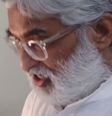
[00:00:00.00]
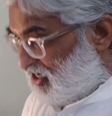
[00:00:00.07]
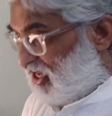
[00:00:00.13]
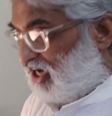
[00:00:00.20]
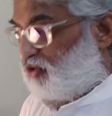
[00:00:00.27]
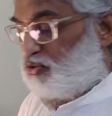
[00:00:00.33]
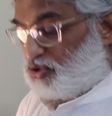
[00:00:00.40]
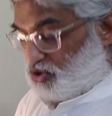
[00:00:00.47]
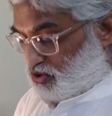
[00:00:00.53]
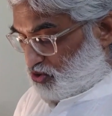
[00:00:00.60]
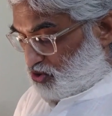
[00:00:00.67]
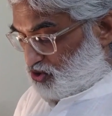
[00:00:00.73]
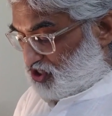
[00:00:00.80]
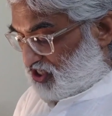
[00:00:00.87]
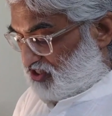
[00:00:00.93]

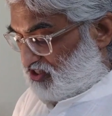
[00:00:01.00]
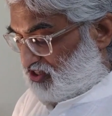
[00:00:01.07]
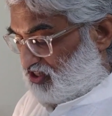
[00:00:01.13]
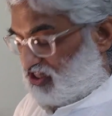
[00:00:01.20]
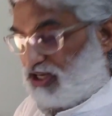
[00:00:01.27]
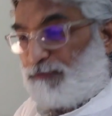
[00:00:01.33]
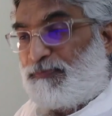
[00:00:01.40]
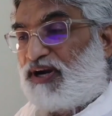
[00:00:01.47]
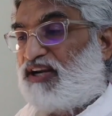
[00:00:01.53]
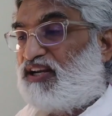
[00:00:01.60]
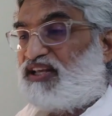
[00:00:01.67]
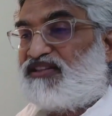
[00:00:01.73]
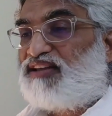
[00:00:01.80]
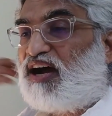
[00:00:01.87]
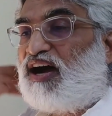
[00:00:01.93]
nanushochanti
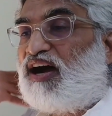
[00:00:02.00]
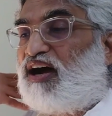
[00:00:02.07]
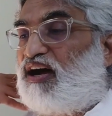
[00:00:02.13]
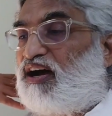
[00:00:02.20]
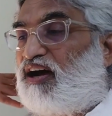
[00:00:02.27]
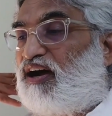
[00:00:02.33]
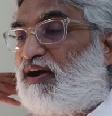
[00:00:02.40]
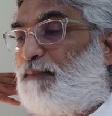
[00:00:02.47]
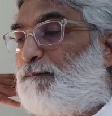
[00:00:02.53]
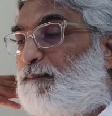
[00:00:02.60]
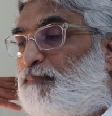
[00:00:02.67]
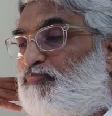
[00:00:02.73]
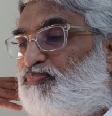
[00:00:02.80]
panditaha.